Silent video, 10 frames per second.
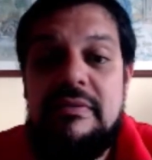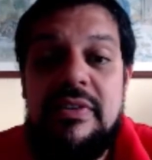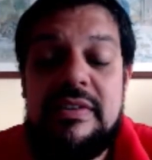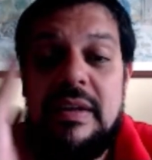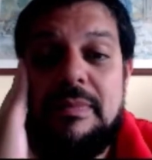for
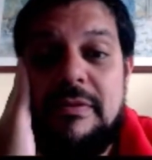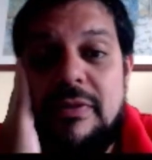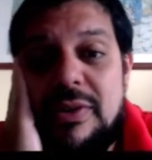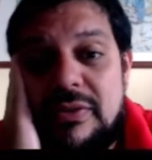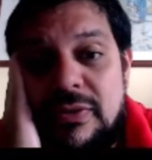example,
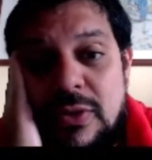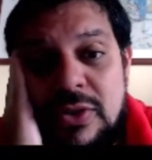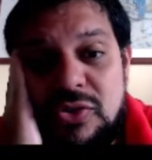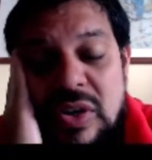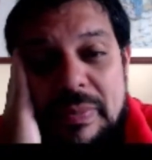for no
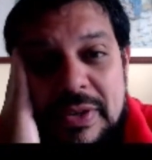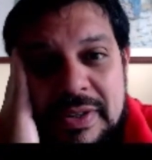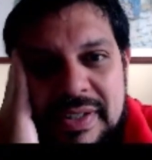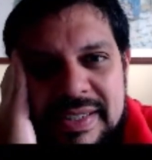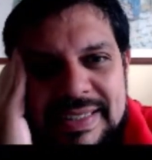trump here.